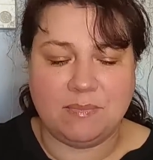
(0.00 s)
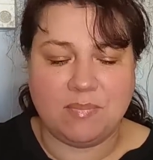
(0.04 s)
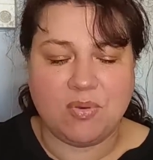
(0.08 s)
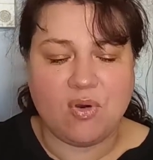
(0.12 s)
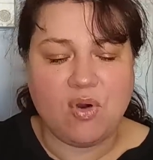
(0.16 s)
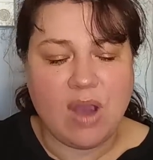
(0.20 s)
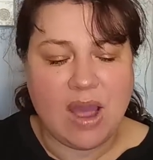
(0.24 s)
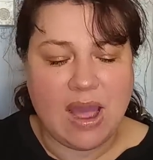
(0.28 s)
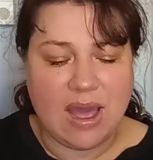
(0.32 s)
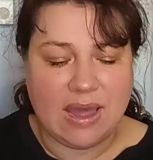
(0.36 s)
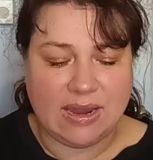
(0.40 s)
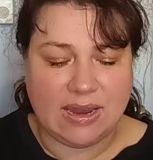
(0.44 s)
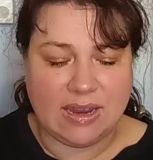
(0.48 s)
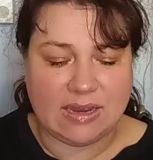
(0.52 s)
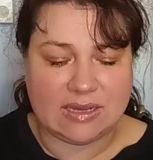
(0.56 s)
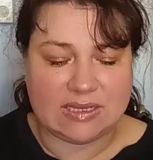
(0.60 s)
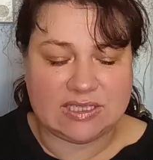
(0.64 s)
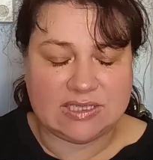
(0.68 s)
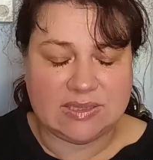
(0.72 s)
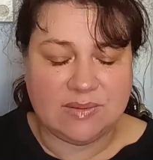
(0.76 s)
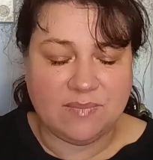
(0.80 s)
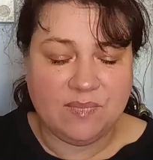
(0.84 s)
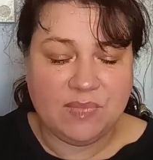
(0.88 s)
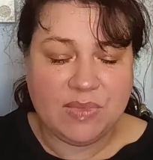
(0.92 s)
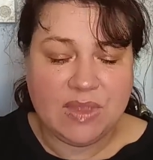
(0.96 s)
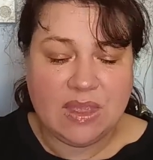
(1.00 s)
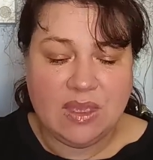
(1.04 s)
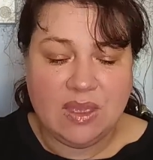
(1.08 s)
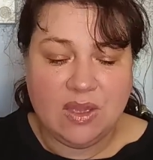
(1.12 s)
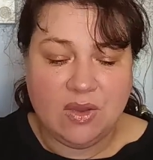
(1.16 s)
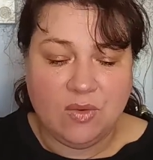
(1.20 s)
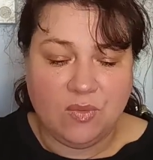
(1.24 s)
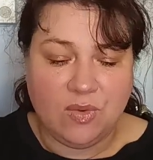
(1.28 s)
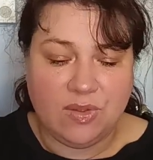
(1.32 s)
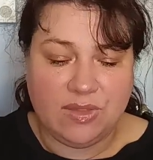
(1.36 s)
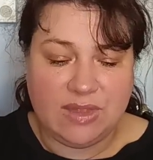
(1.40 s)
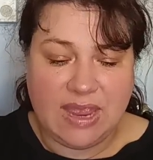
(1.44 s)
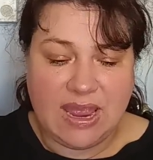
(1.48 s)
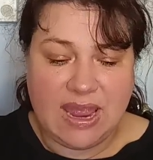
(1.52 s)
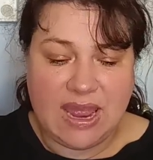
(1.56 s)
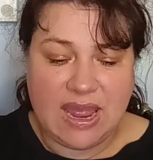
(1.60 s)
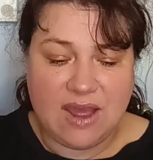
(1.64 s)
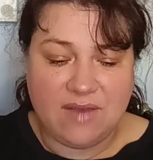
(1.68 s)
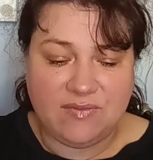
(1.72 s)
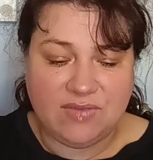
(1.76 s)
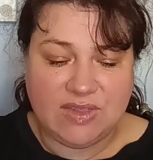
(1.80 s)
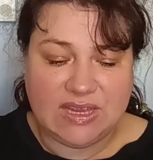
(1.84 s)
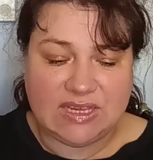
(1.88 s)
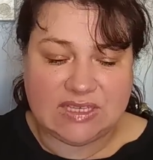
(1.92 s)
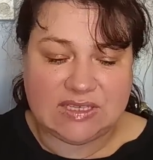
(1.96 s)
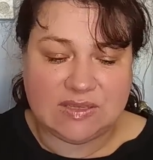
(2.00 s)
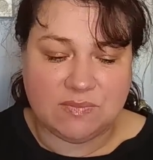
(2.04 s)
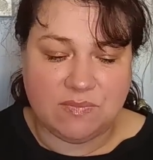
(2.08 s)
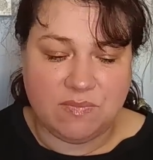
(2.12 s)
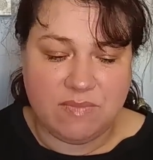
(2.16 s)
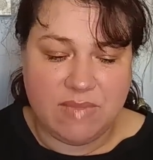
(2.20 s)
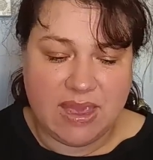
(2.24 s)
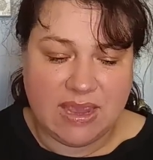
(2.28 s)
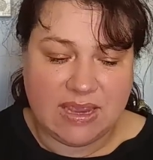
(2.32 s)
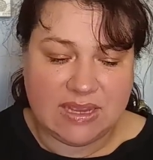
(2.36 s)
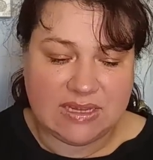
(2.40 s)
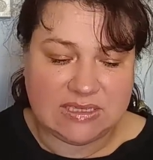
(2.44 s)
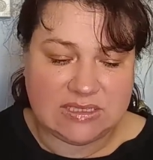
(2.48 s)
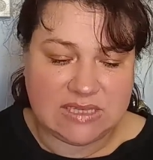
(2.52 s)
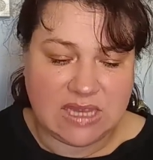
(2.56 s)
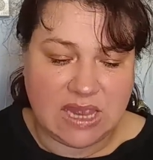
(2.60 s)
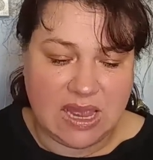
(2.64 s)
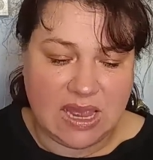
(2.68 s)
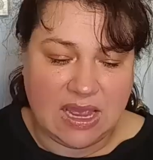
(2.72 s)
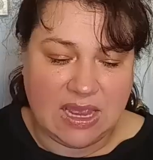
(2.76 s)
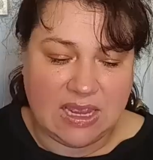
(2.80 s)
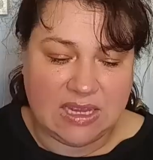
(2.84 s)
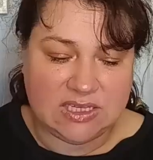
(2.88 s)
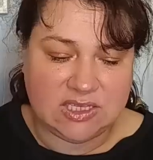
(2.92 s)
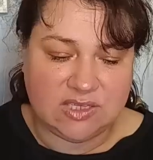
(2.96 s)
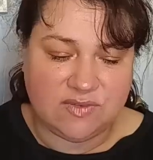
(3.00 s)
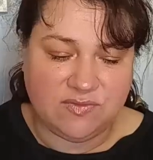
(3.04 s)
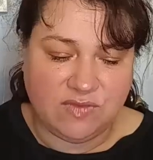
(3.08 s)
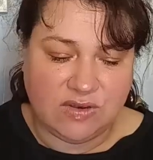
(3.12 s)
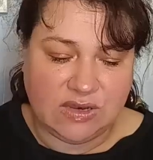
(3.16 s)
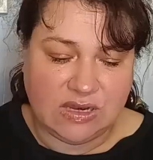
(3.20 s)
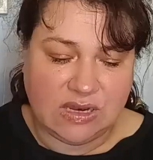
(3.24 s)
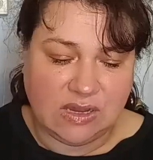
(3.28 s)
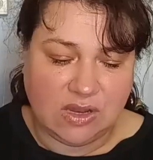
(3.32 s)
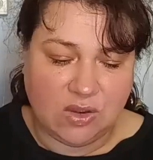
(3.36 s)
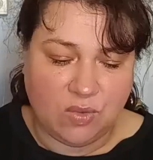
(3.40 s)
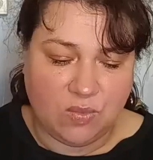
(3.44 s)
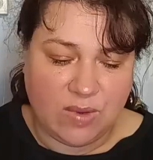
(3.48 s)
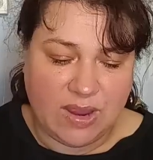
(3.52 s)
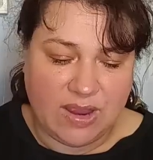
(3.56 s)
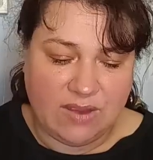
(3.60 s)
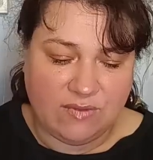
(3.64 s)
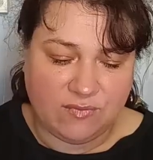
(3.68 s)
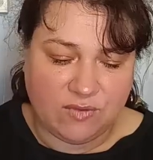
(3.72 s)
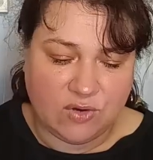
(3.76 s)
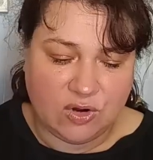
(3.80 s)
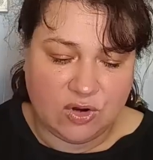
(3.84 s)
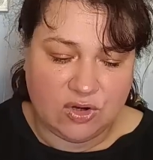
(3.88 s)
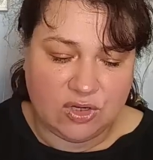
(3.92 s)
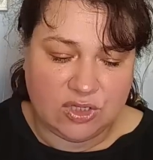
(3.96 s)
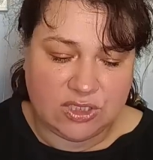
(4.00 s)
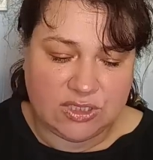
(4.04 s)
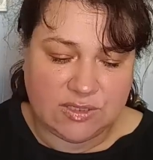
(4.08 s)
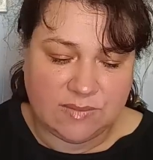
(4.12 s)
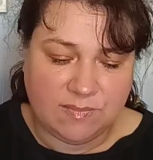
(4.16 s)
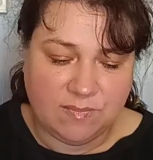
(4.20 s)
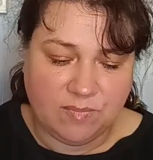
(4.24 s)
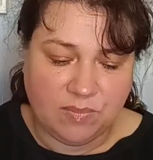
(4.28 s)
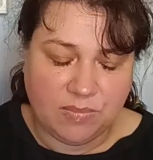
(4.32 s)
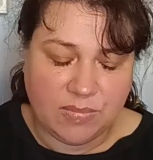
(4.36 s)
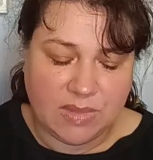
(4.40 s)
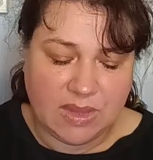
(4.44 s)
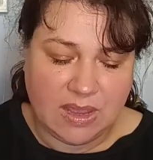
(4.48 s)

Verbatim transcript: products. Well, they have these mega-sized vanilla wafers.